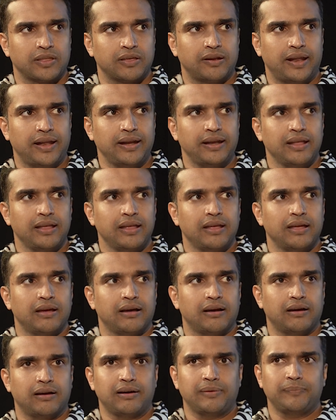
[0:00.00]
right?
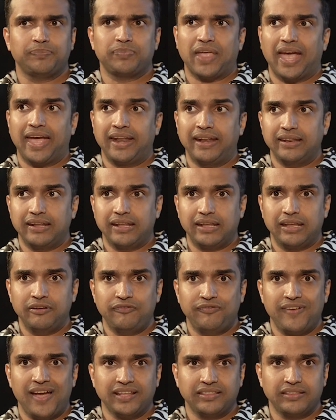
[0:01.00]
And in
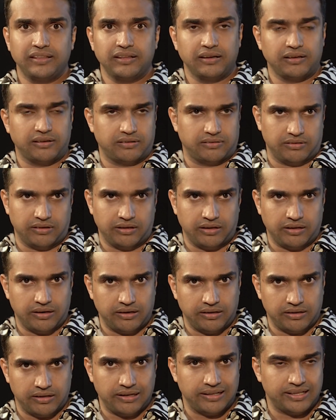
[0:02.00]
fact,
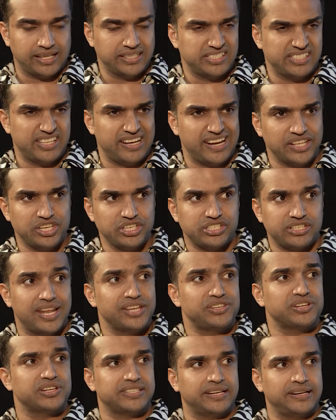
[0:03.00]
this is the
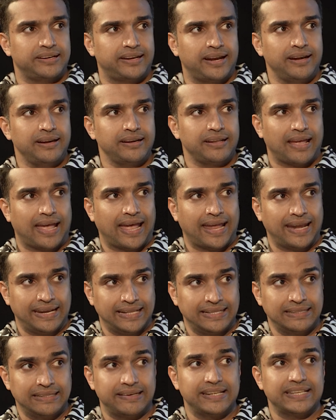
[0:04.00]
legislature's intent. And
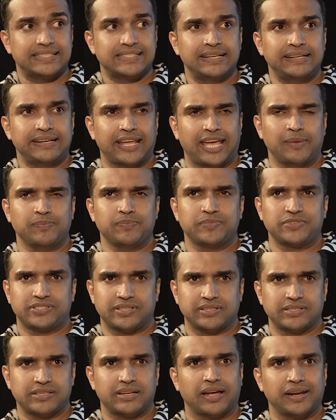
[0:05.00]
in recent times,
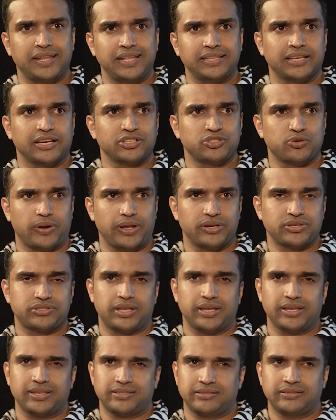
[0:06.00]
there's an Anita Suresh
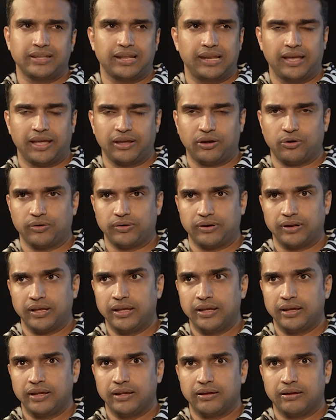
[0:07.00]
case, Delhi High Court,
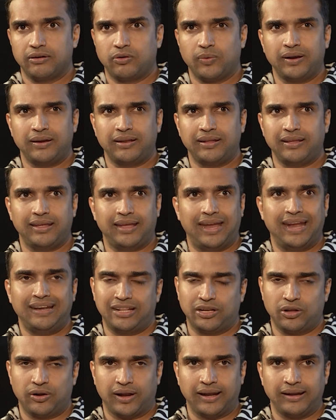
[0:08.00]

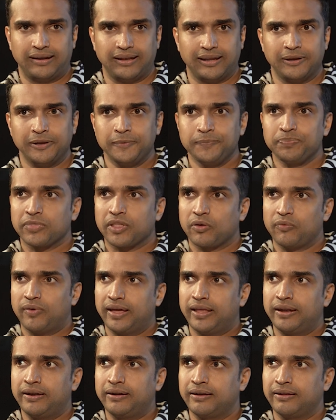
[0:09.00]
2018 or 19,
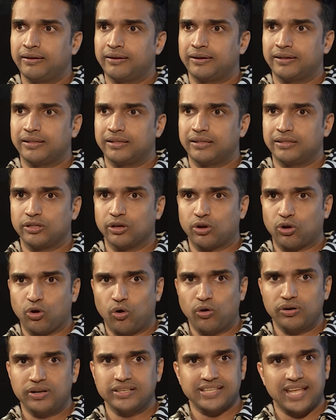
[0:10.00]
when the
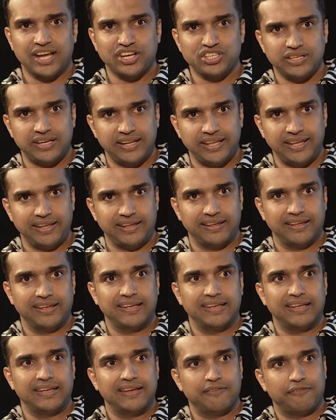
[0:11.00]
court has actually
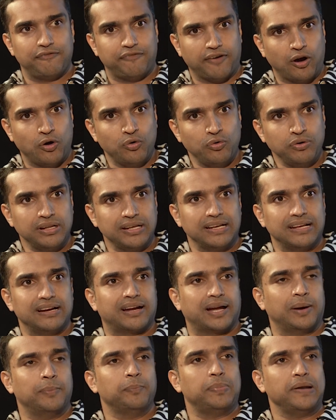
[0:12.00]
found
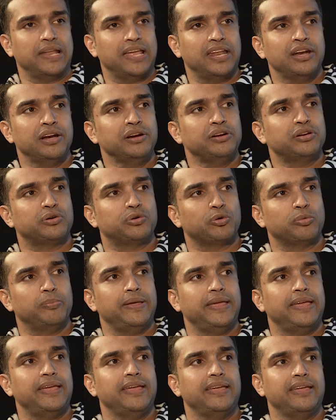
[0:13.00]
complainant
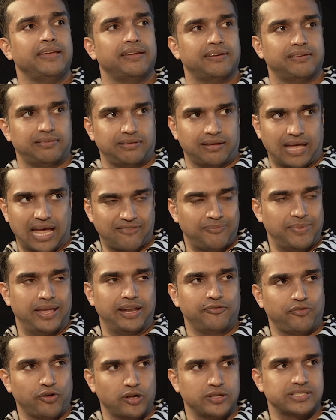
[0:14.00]
to have
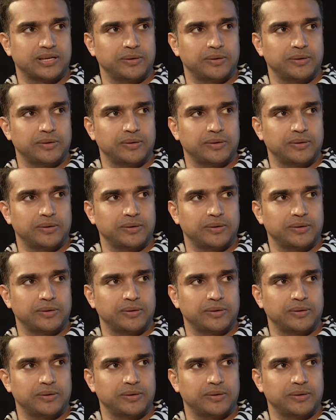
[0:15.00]
made a false